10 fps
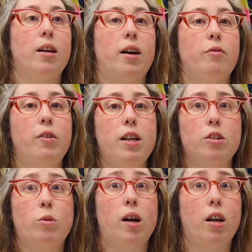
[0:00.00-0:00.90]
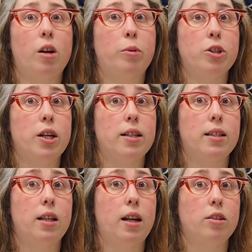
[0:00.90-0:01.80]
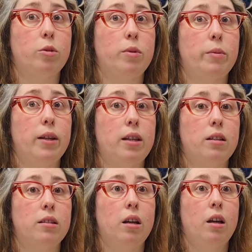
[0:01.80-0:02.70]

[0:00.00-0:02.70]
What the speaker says: I've finished quite a lot of projects in the last couple of weeks,